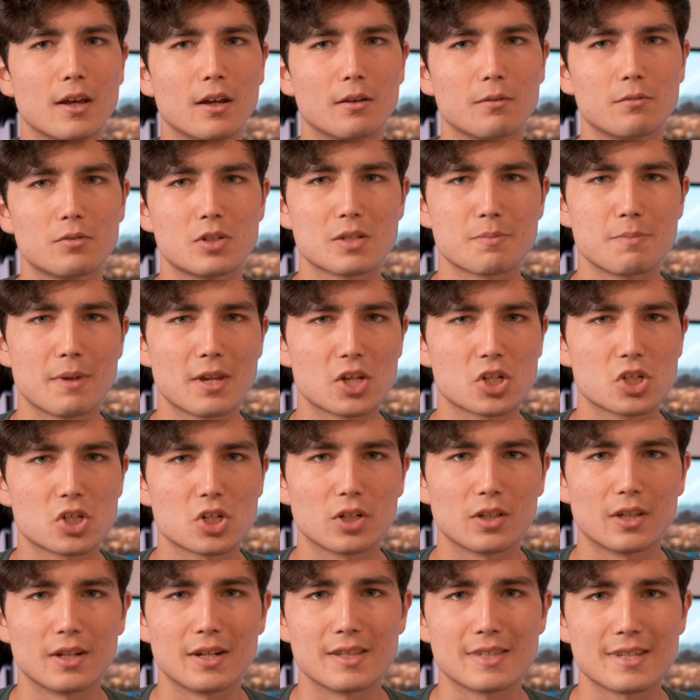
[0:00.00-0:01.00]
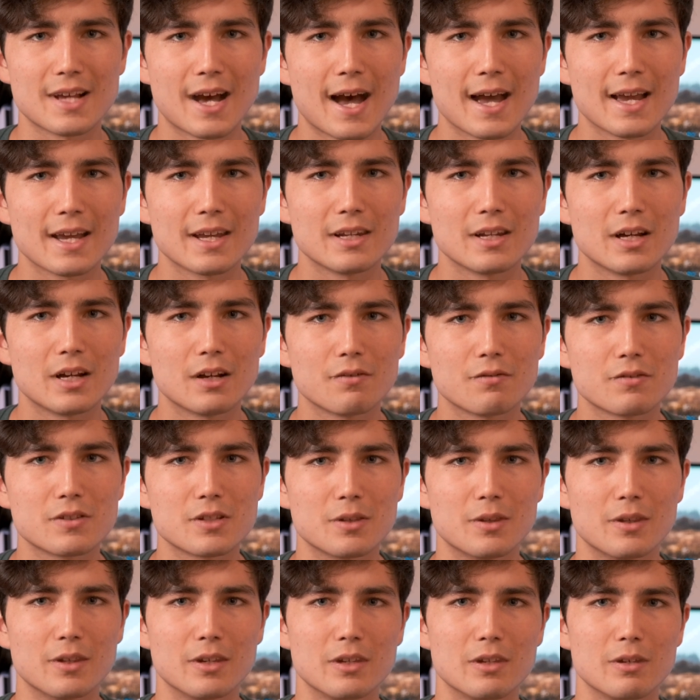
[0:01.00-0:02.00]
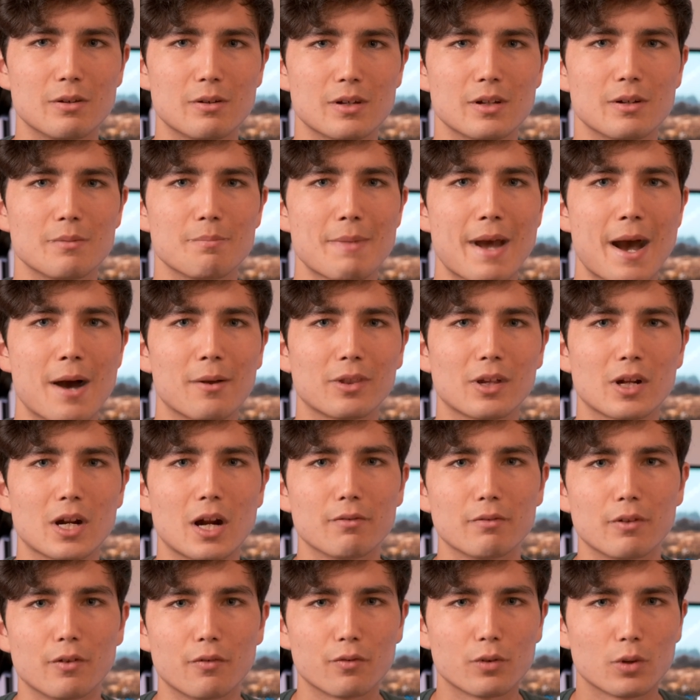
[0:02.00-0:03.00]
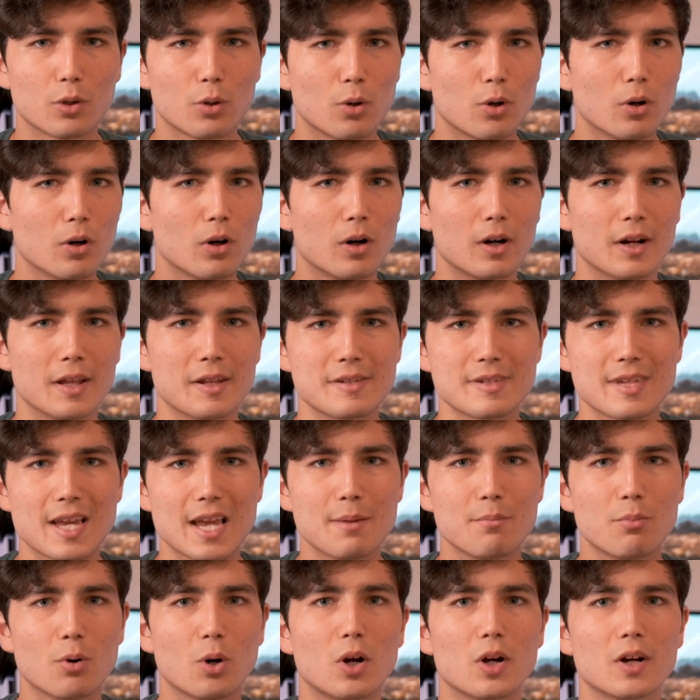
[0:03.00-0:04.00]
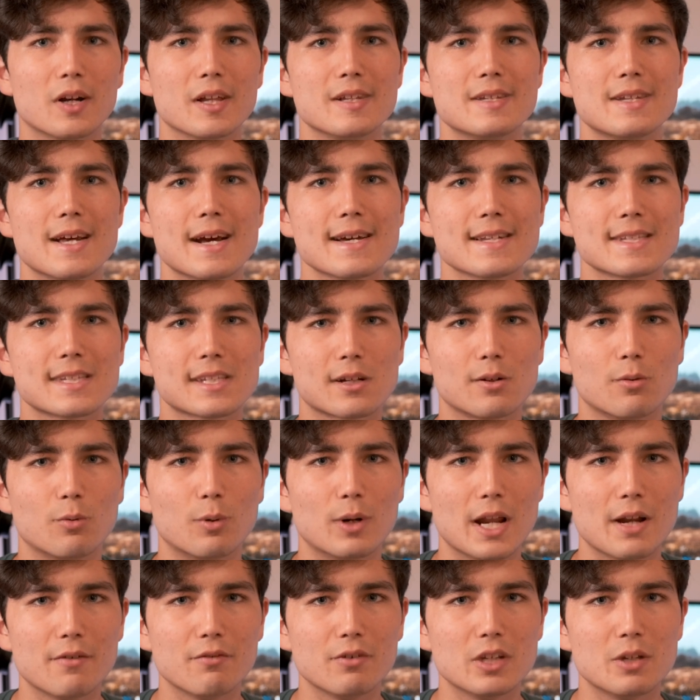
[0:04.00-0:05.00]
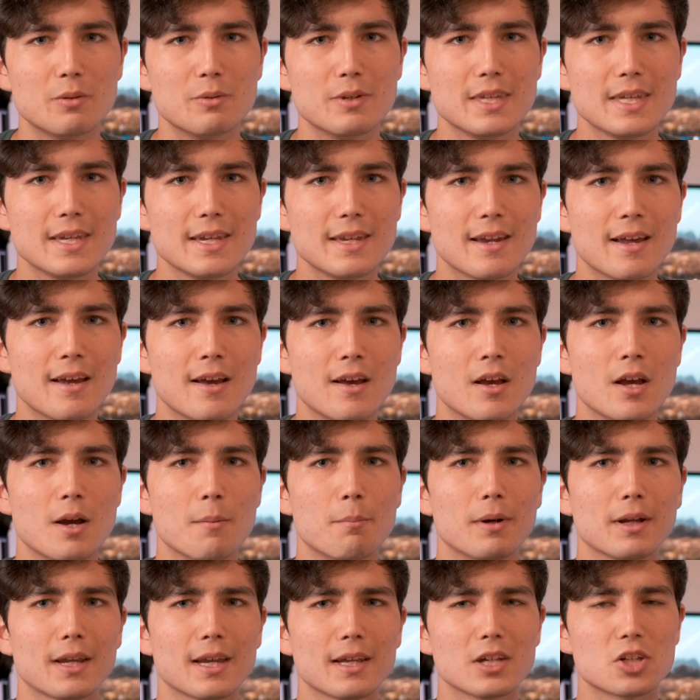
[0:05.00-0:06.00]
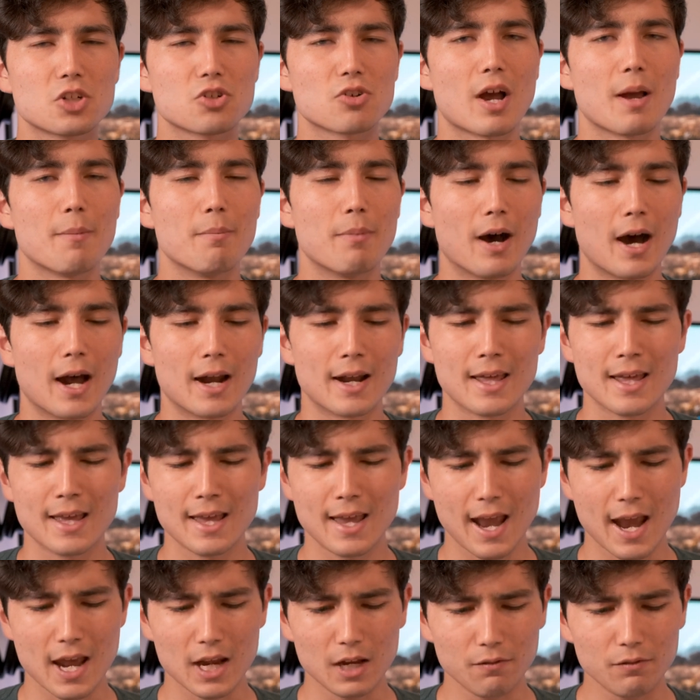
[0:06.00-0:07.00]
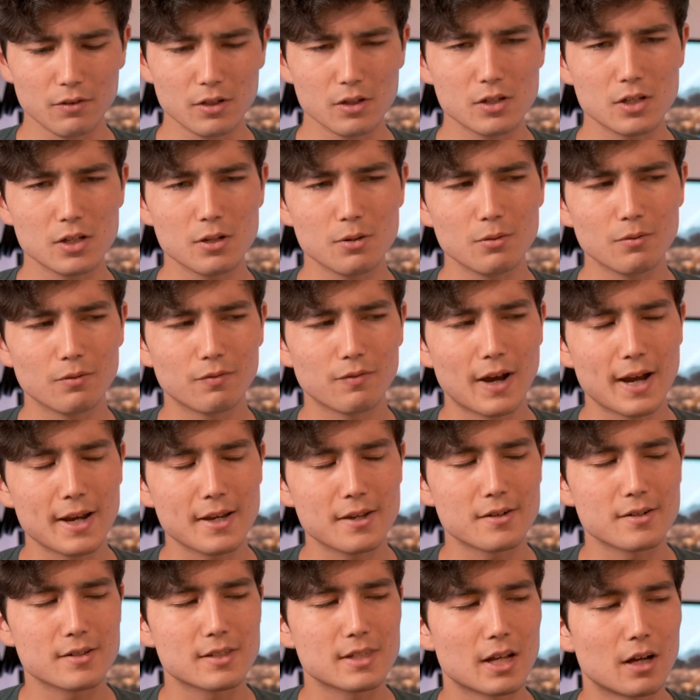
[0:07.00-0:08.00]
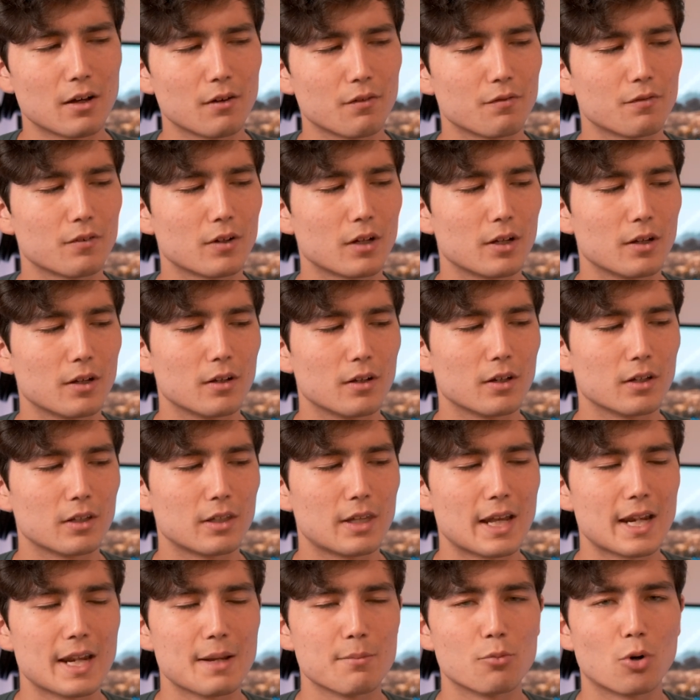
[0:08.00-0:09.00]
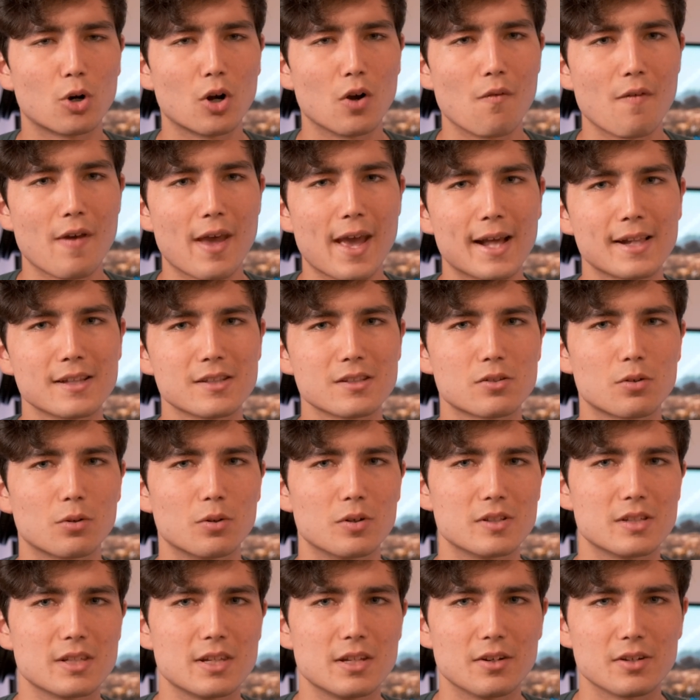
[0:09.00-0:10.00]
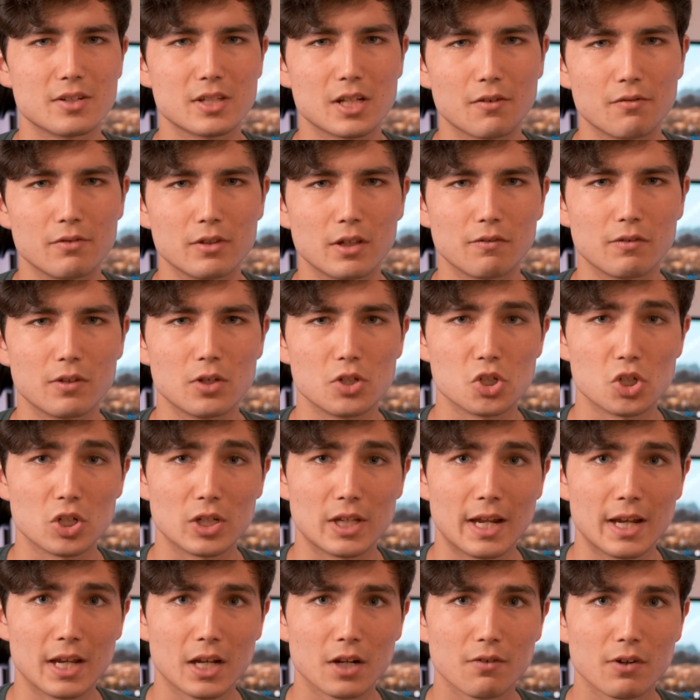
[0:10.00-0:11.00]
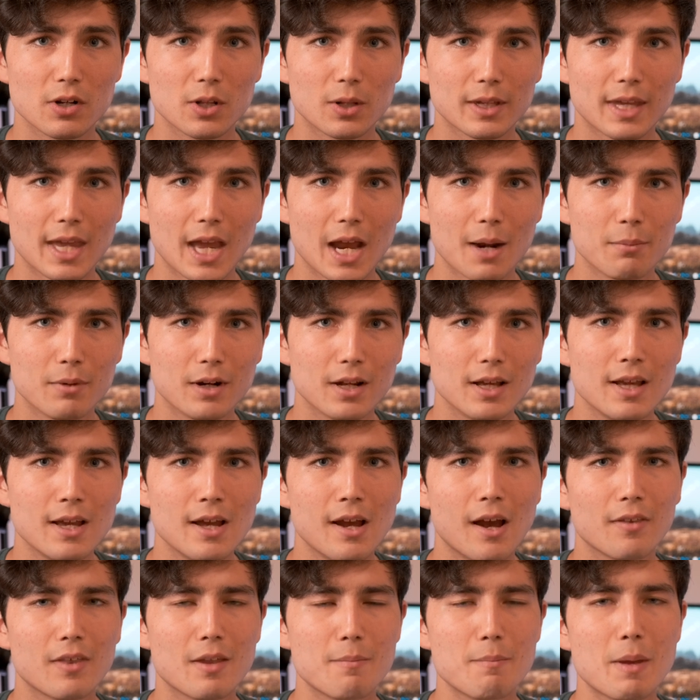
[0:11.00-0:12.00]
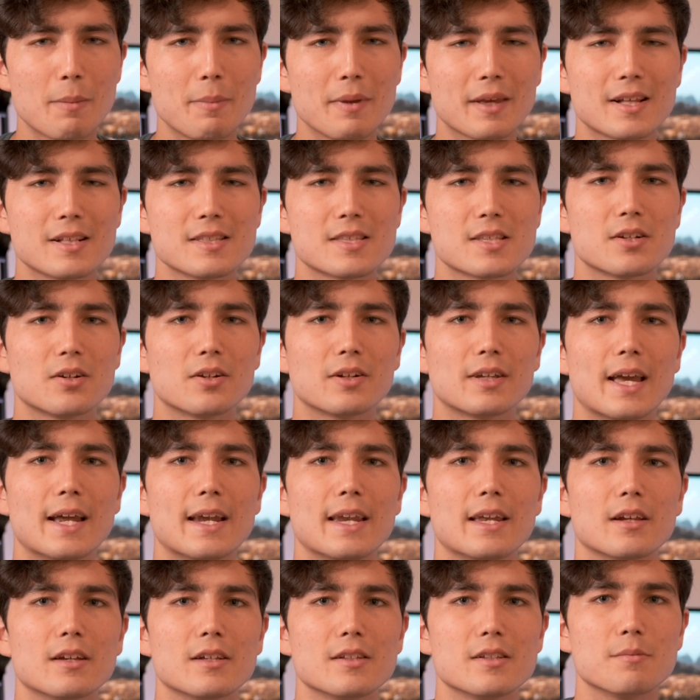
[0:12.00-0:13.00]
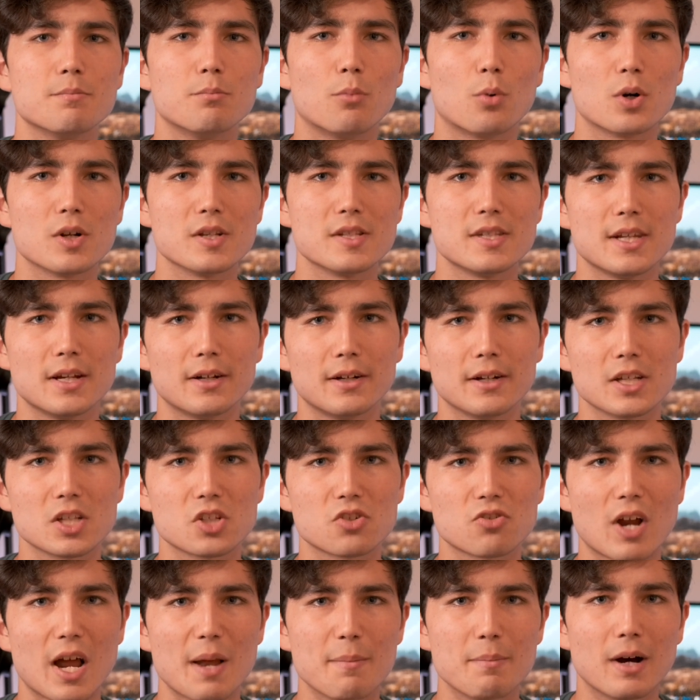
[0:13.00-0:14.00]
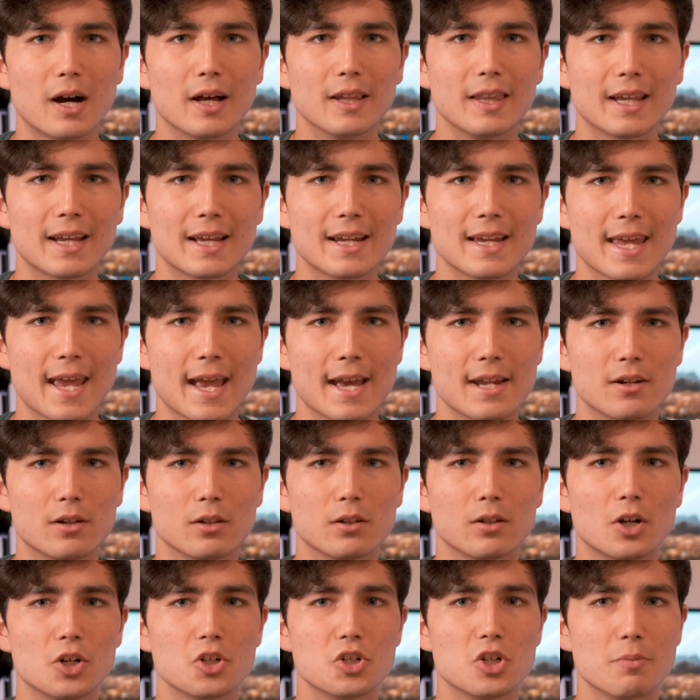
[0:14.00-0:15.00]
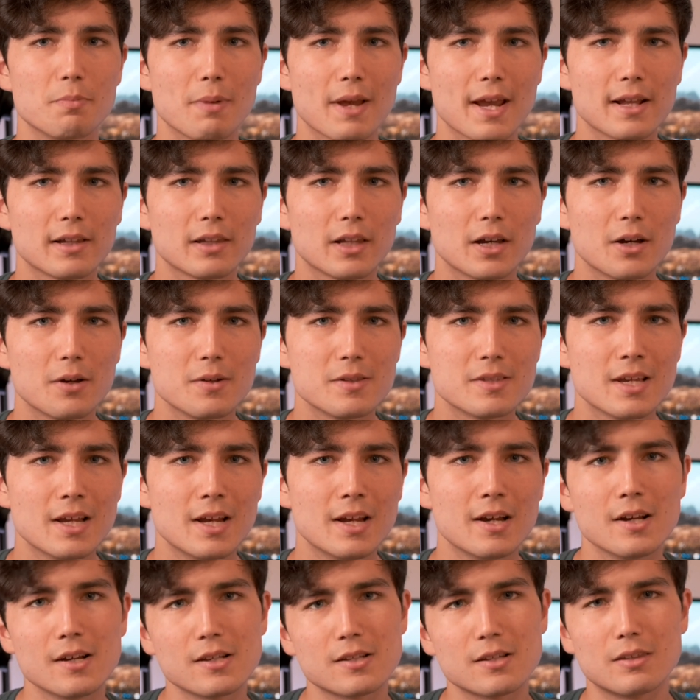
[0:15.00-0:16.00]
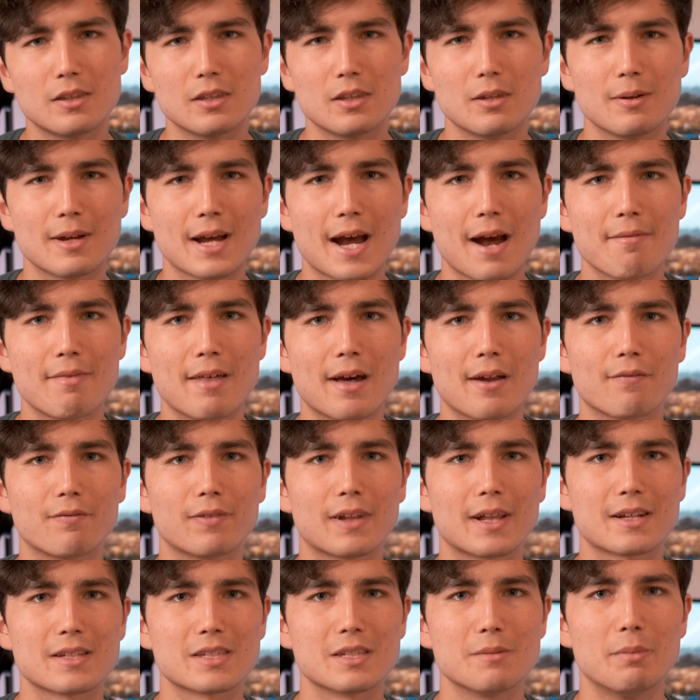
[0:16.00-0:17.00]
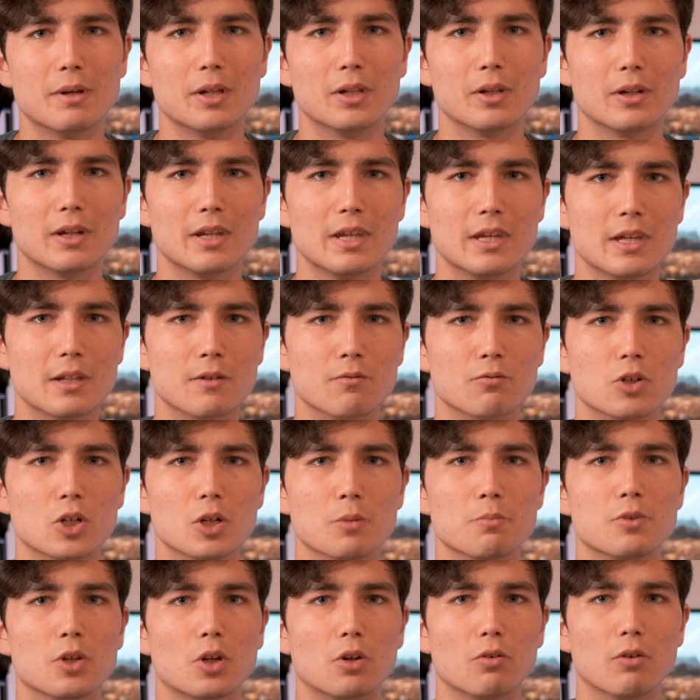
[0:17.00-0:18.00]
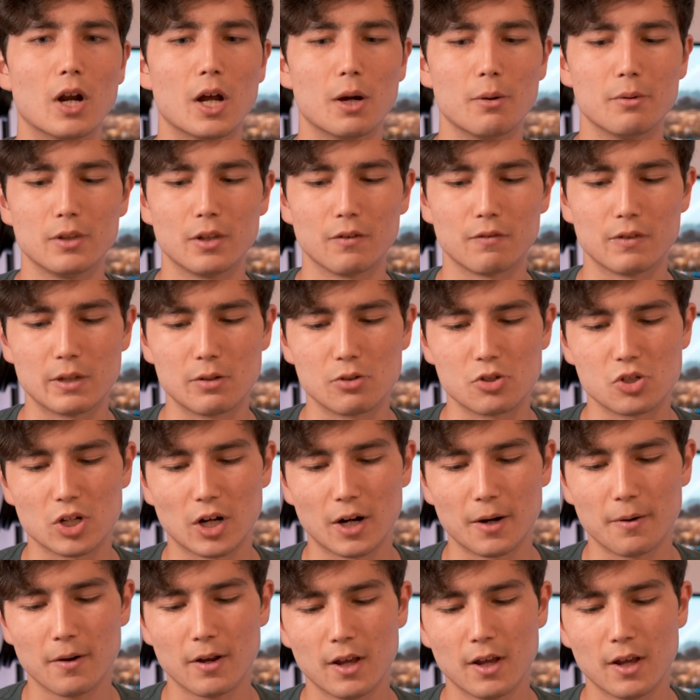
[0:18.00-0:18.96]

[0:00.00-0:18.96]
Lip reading: Just make sure that it's high enough so that you can mount it off the floor, on a table, on a desk, whatever you need, but get a tripod. And if you do find yourself getting more advanced or see yourself in the future getting a real camera, then maybe consider getting a more serious tripod that can handle larger payloads so that you have that flexibility and room to grow in the future.